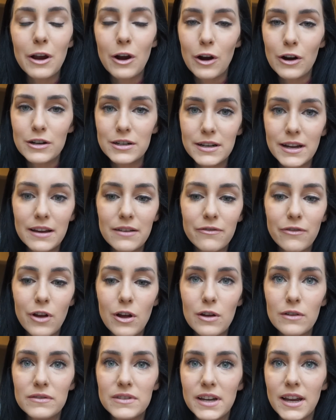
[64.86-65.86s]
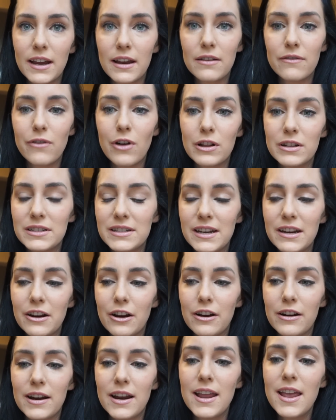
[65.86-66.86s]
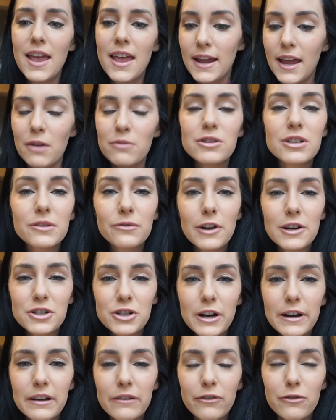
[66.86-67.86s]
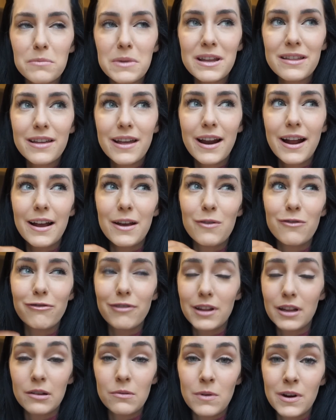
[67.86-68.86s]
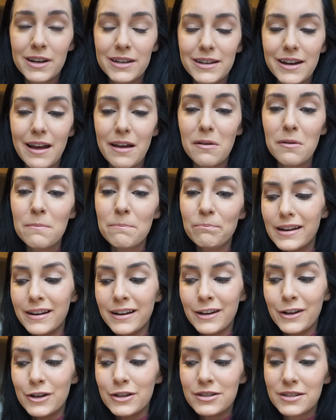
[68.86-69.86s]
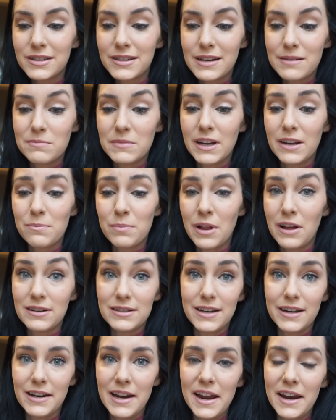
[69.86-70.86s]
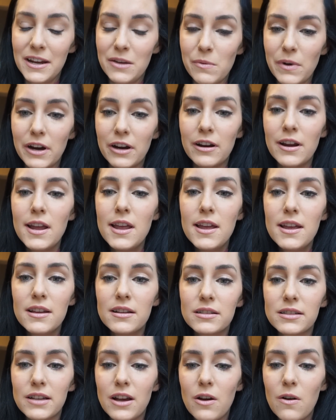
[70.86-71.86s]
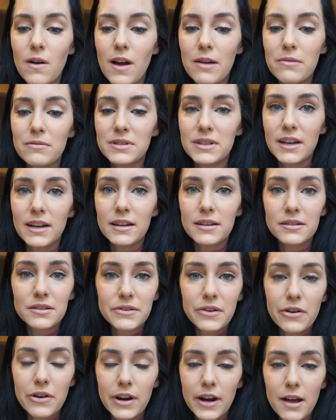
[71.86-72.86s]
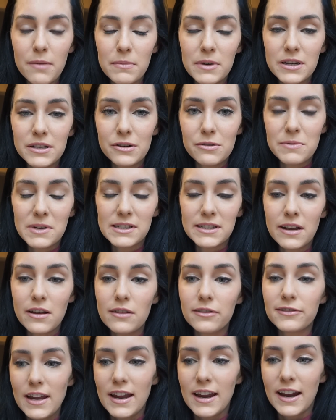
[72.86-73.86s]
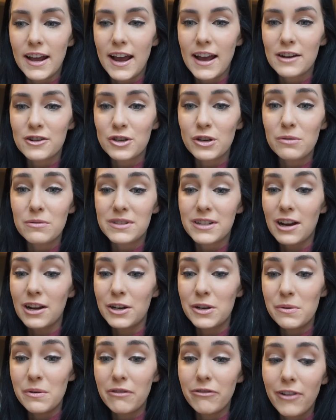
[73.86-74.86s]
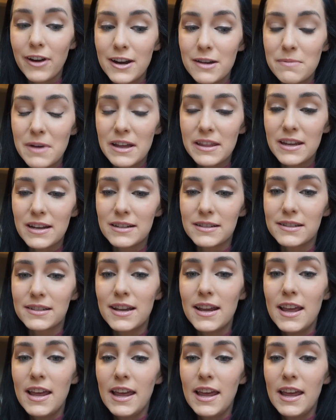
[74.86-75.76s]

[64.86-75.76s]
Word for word: hard to get involved and volunteer, and it was just frustrating for me that I really wanted to help and I couldn't seem to get plugged in anywhere. So I was like, screw it, I'm gonna do it myself. And I actually was talking to a friend about this